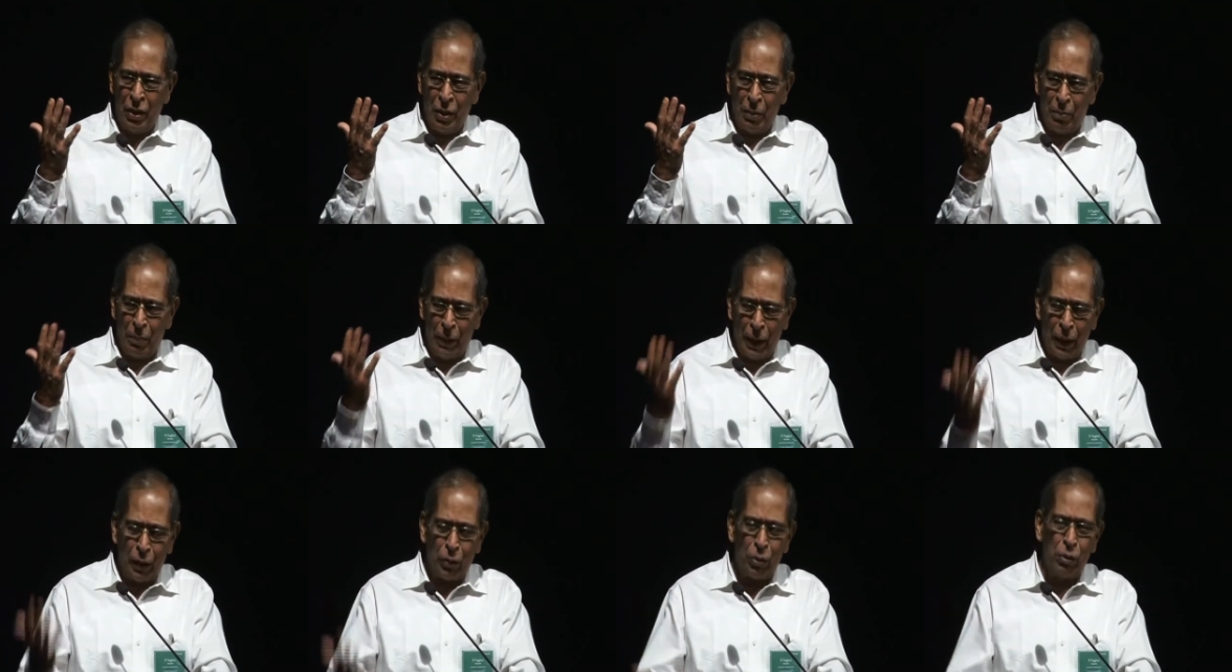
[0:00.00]

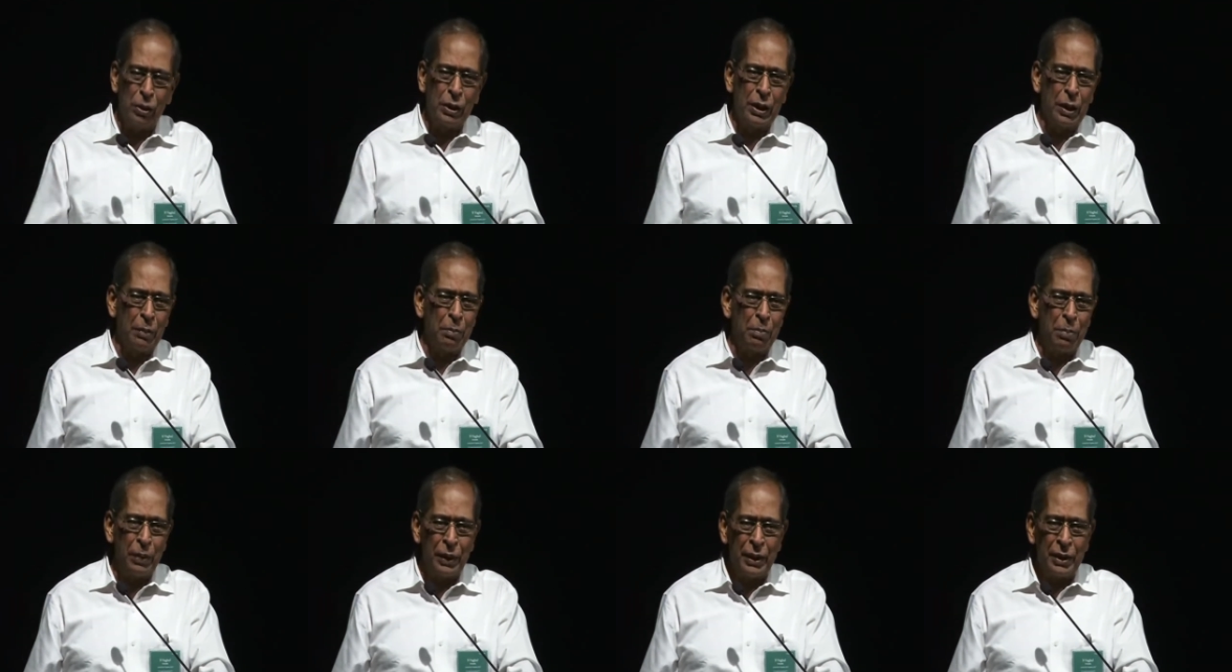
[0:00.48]
the payroll
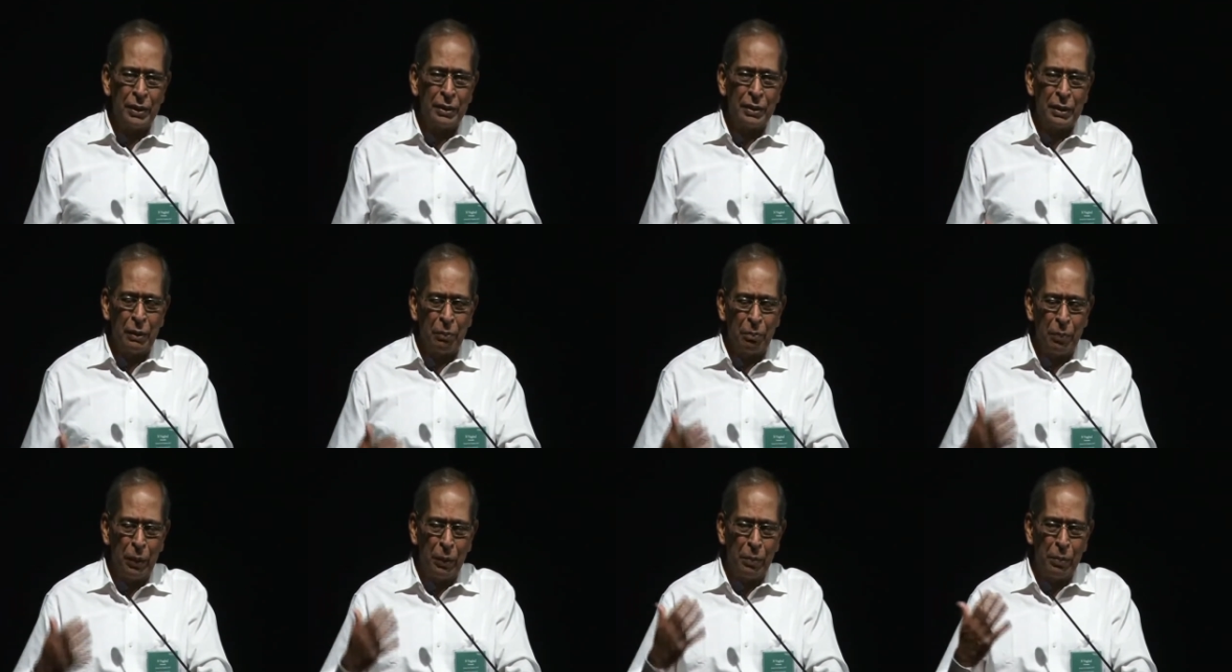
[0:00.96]

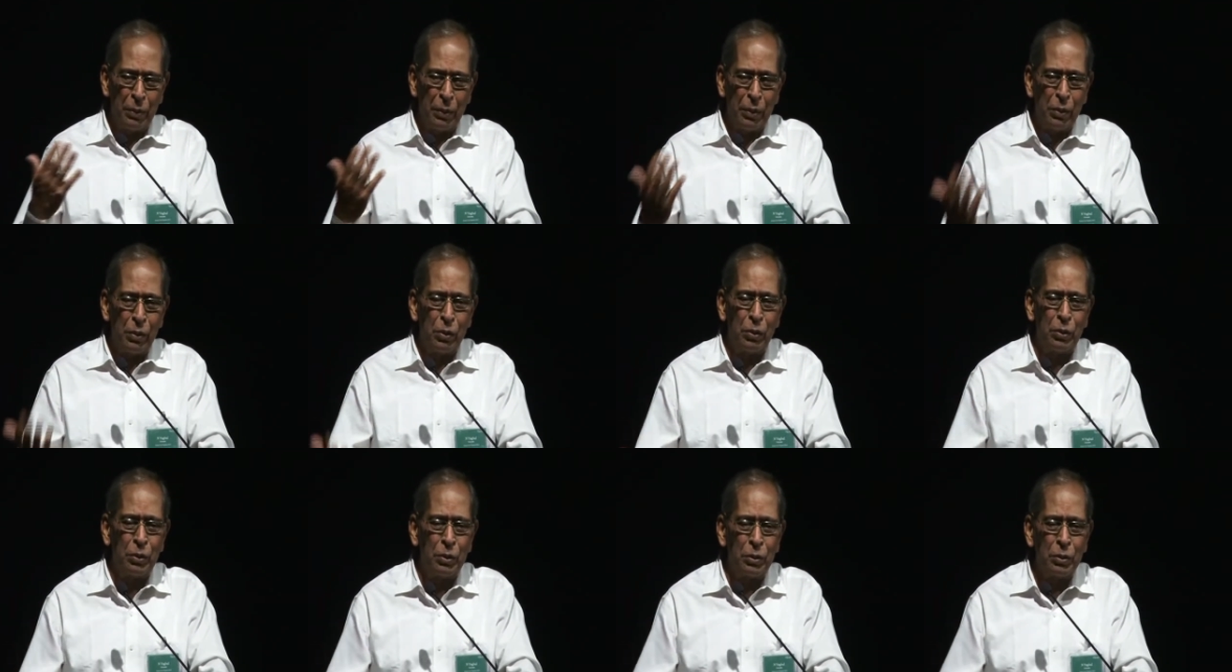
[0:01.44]
companies, the
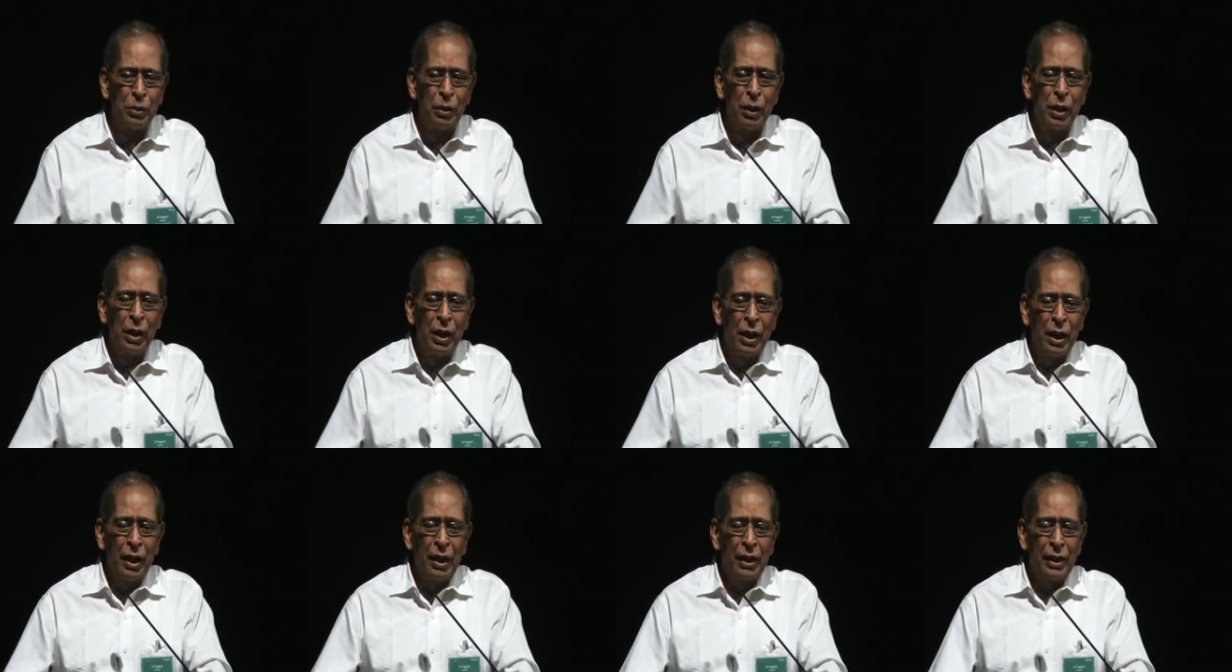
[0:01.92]
people who
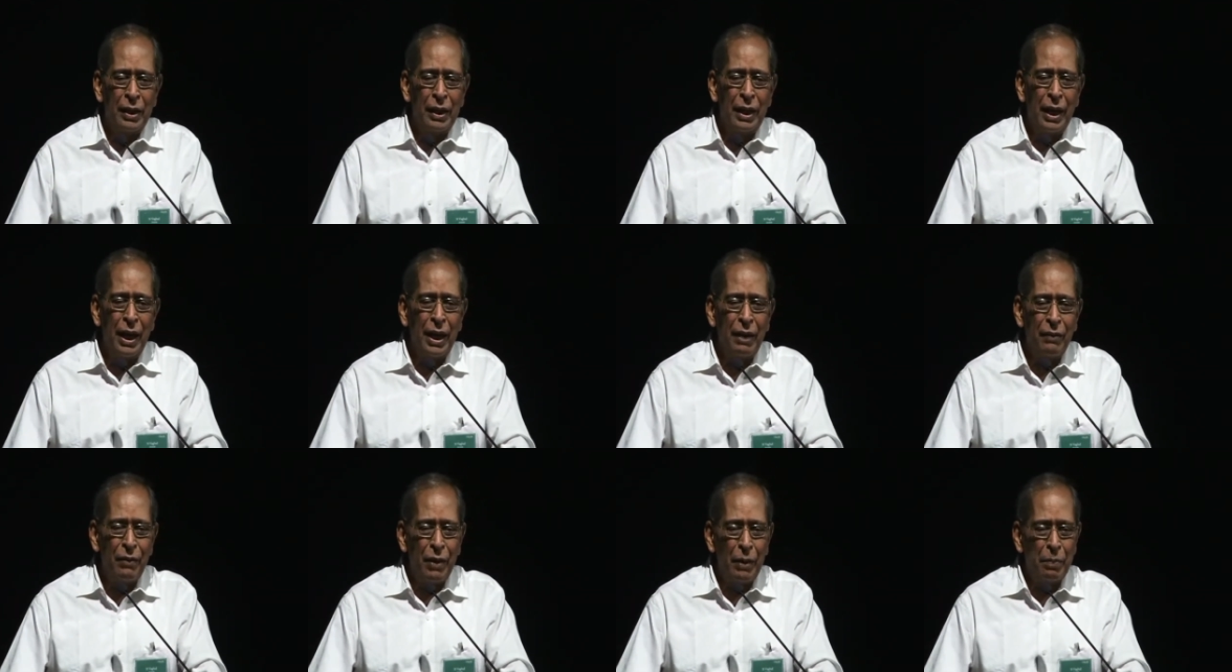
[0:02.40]

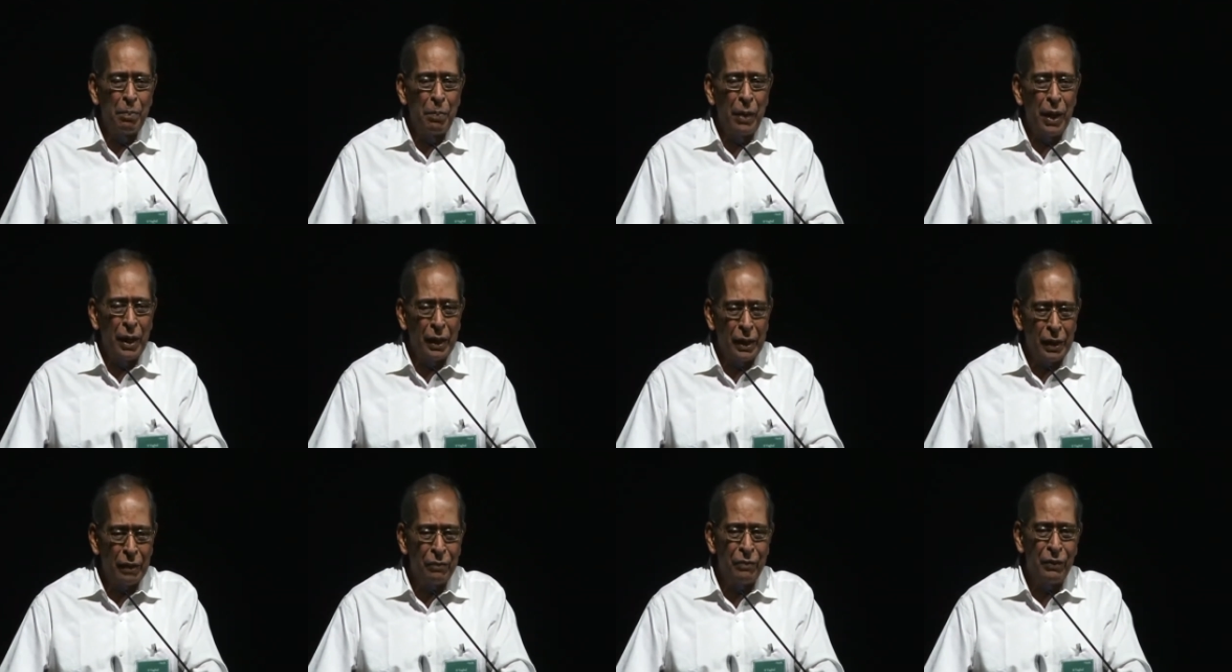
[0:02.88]
really were
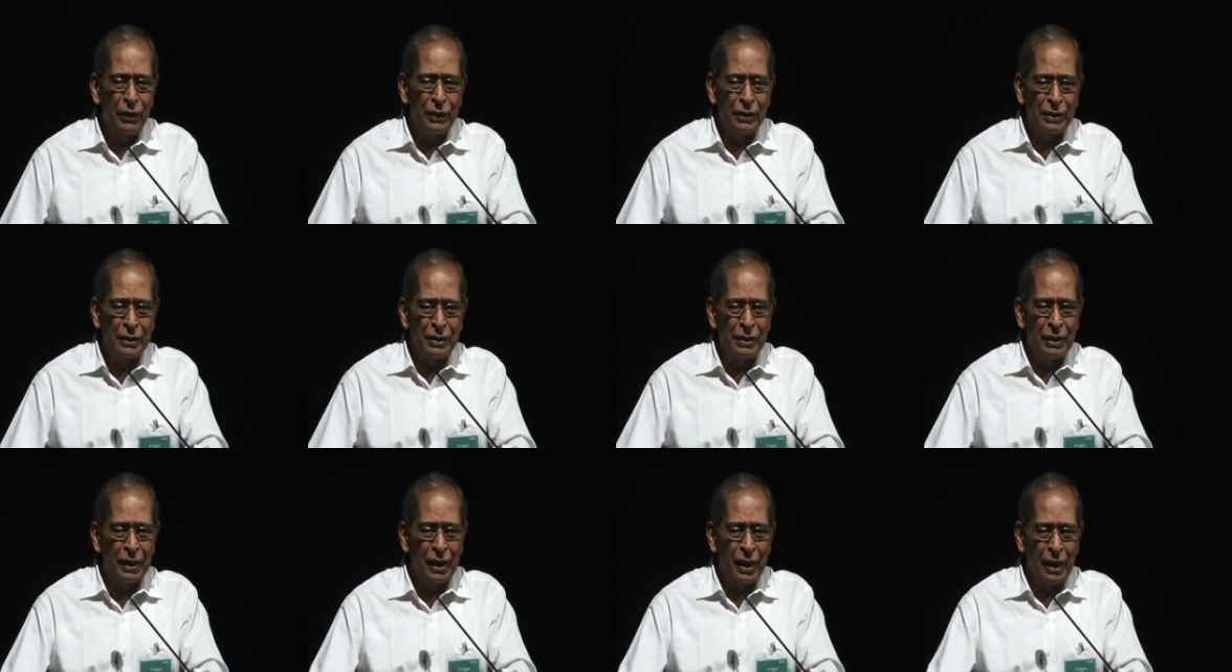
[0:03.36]
part of
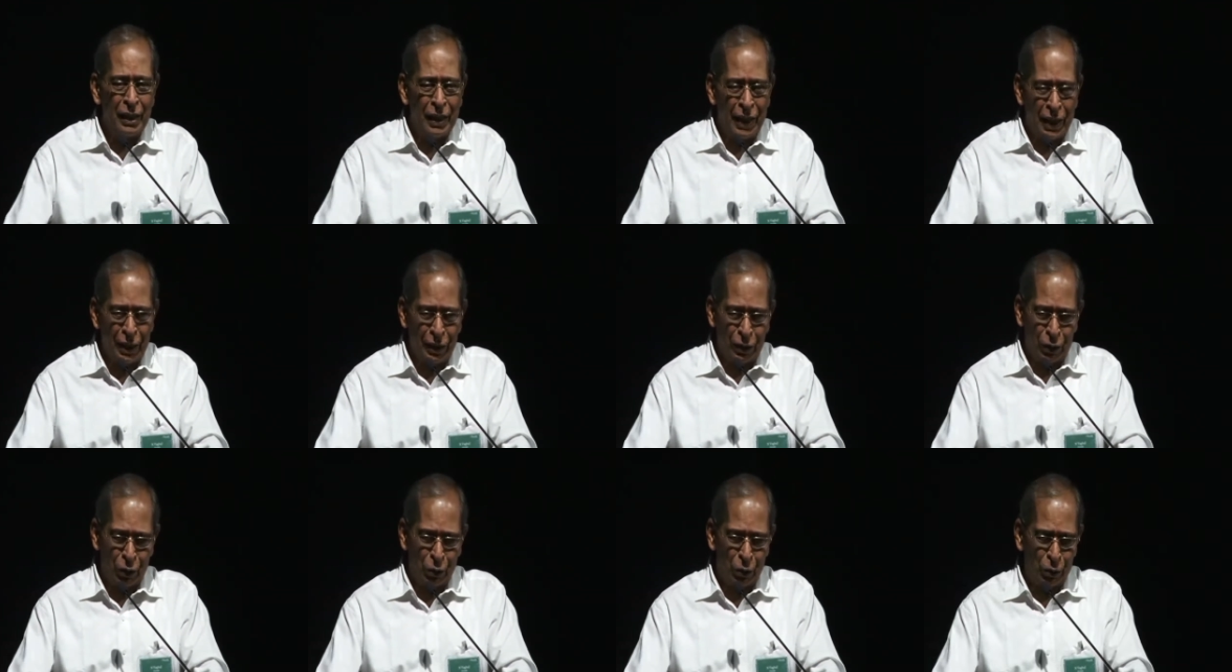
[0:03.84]
us uh,
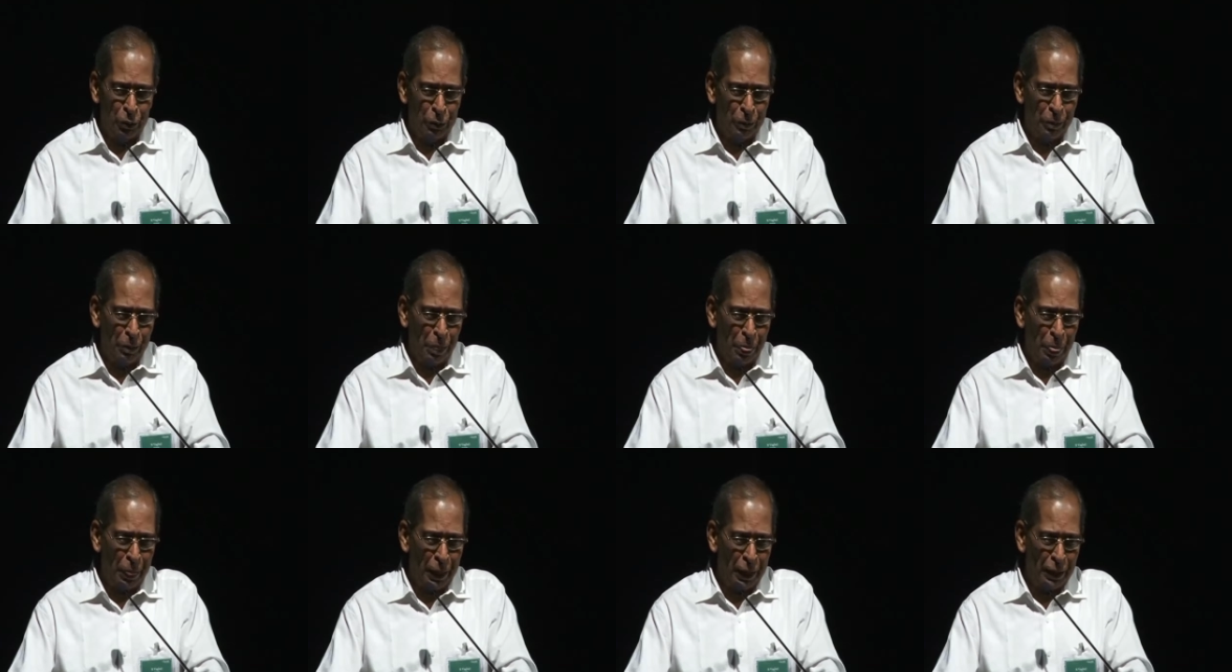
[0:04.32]
right through.